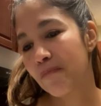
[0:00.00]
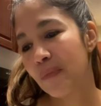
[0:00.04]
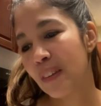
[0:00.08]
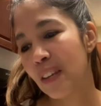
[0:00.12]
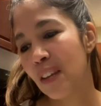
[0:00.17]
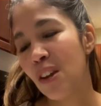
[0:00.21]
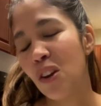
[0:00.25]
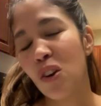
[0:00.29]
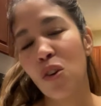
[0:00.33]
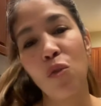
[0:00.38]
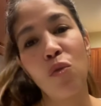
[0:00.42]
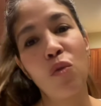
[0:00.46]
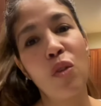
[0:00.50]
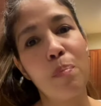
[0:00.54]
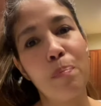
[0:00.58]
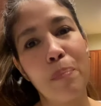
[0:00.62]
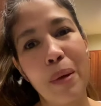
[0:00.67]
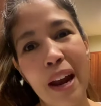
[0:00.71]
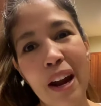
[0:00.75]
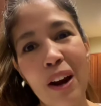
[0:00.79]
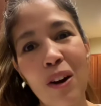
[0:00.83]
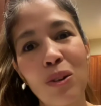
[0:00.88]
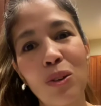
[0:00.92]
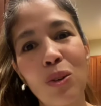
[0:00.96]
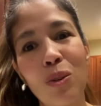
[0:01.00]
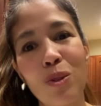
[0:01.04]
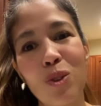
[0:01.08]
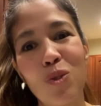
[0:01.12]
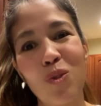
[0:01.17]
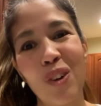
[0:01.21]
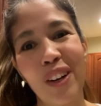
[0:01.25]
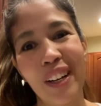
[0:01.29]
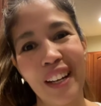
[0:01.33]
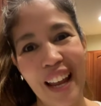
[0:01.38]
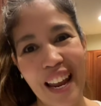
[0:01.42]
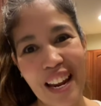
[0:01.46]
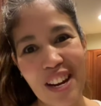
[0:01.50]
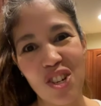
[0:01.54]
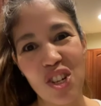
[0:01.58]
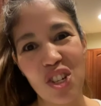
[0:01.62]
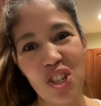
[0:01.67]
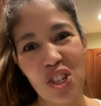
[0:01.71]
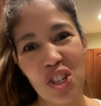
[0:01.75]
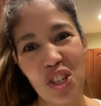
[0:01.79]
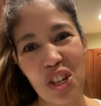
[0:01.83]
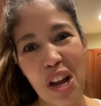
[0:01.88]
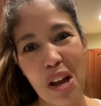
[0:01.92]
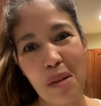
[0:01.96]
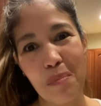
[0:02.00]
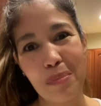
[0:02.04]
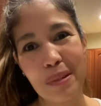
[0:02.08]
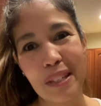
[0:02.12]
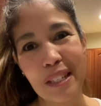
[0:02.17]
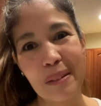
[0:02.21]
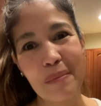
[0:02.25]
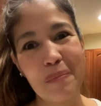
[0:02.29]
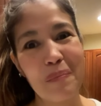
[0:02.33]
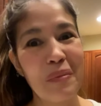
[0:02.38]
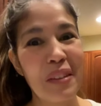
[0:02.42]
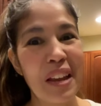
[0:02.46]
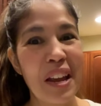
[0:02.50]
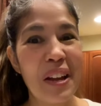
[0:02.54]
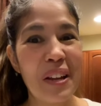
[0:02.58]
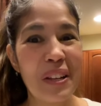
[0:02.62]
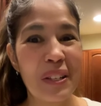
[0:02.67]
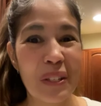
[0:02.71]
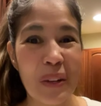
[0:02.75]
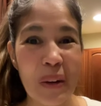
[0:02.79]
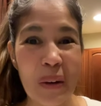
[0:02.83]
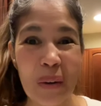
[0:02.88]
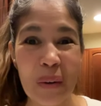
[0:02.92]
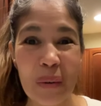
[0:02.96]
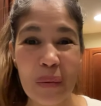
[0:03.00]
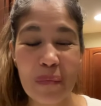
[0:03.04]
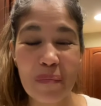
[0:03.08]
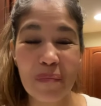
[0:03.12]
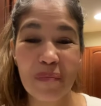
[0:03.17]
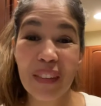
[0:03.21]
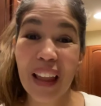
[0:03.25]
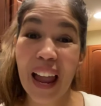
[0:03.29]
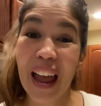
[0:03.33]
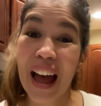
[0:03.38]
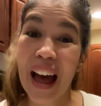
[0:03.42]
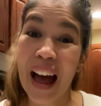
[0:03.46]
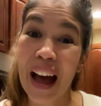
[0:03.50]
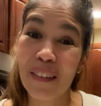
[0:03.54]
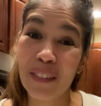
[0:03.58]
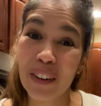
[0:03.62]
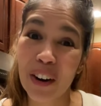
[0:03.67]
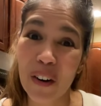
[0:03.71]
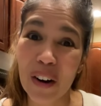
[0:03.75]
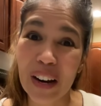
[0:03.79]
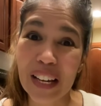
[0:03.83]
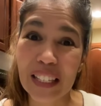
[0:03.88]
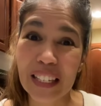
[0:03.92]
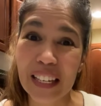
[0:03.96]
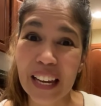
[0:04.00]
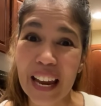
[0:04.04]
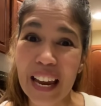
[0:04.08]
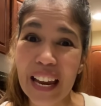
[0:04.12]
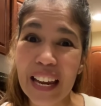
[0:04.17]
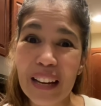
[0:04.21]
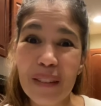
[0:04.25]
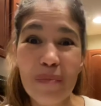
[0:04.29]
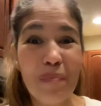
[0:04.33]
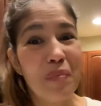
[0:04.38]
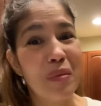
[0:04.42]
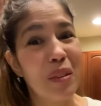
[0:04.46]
you know, repair those relationships. So have a great day.